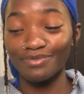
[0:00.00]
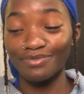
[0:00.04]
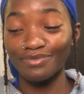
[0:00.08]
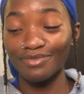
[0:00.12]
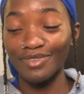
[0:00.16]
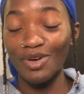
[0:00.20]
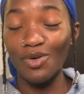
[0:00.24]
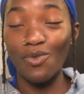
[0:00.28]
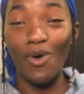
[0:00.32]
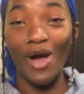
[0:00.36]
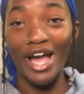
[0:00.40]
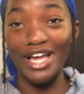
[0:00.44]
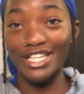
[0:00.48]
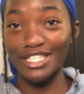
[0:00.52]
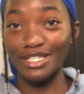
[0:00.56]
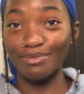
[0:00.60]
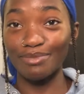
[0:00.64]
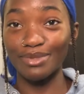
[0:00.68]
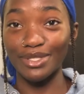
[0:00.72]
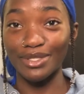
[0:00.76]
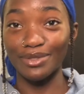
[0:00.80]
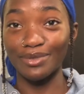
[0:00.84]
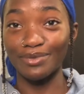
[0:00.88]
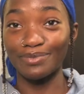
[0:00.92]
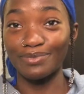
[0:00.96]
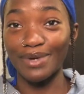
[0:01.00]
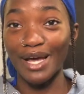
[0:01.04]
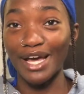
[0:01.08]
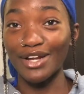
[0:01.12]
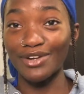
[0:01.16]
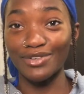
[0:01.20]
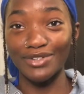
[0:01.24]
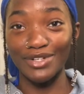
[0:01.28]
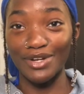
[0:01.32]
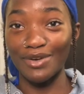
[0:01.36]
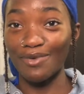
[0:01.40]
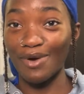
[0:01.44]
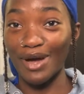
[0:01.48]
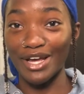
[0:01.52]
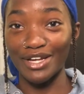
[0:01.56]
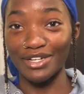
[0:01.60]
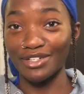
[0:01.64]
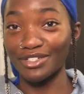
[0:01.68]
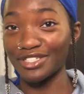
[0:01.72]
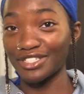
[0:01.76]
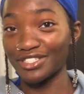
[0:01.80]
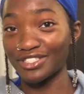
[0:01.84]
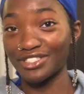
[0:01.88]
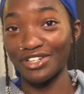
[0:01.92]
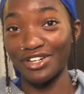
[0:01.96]
Why is it blue? I don't know why your
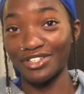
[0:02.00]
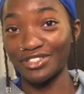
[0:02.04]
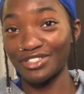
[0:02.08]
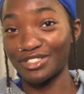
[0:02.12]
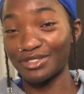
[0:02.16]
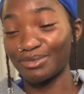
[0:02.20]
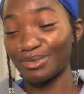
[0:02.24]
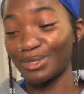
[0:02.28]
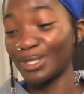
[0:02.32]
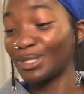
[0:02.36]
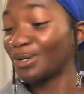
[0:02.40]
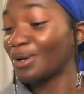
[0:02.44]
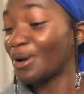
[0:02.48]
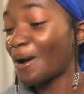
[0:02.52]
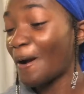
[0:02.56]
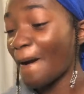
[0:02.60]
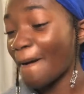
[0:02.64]
discharge is blue.